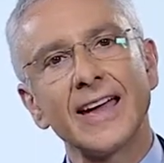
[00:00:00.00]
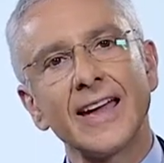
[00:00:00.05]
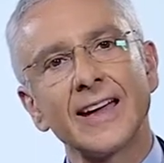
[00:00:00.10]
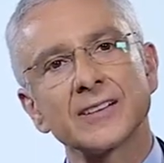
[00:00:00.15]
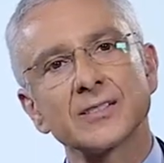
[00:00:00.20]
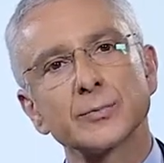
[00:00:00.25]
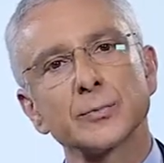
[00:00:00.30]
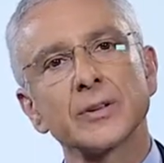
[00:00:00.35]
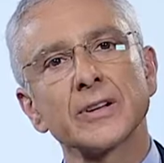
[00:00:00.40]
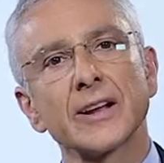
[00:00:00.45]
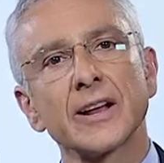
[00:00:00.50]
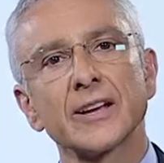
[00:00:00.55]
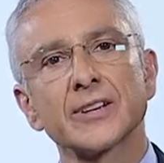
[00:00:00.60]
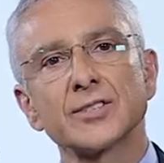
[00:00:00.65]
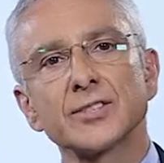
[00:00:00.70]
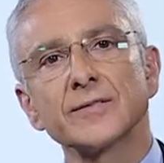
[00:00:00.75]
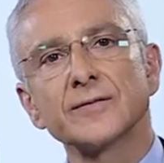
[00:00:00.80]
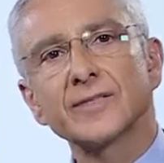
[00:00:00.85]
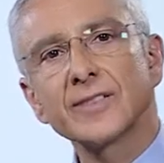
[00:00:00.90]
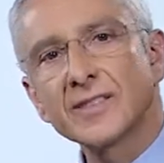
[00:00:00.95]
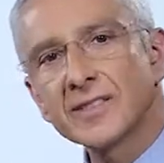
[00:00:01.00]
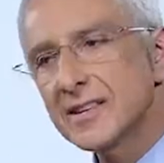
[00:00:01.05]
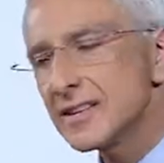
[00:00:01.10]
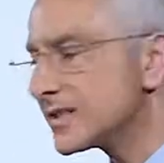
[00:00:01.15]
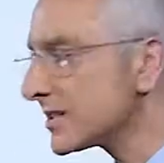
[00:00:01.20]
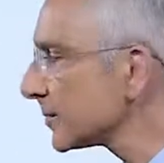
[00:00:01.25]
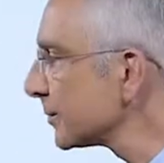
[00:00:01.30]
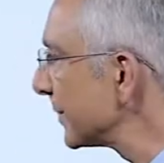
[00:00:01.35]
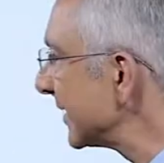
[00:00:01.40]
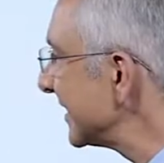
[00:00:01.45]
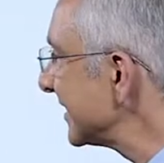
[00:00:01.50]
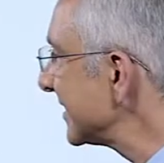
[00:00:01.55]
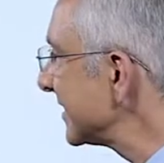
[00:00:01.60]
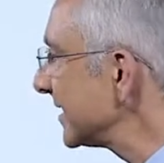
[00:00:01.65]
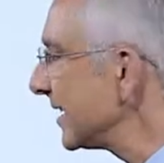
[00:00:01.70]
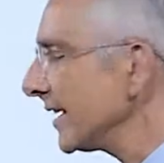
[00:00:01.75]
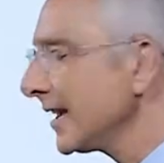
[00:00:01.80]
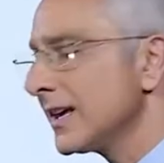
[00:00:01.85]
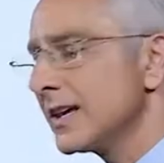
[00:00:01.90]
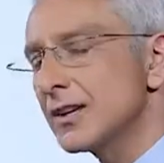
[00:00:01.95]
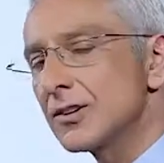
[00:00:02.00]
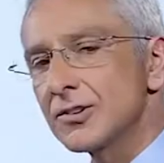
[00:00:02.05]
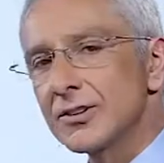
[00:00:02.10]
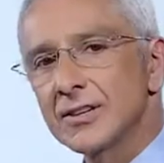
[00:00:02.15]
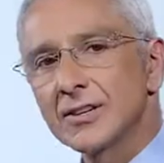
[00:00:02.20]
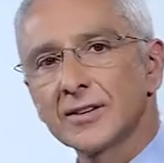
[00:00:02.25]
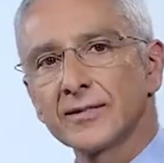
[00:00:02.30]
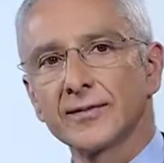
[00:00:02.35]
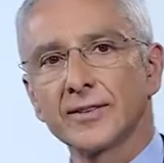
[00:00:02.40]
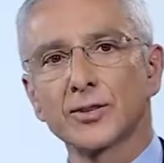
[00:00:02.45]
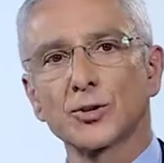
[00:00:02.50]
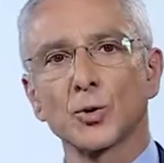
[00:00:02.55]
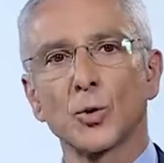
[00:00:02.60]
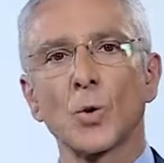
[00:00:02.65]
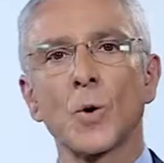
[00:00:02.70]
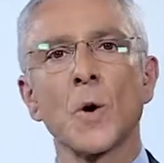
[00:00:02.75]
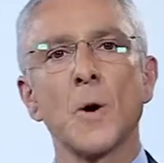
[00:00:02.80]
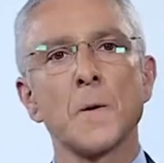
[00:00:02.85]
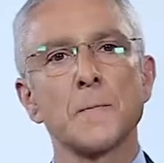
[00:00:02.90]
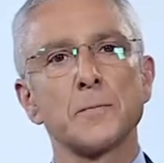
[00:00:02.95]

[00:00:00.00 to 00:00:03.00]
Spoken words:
explanation for this particular individual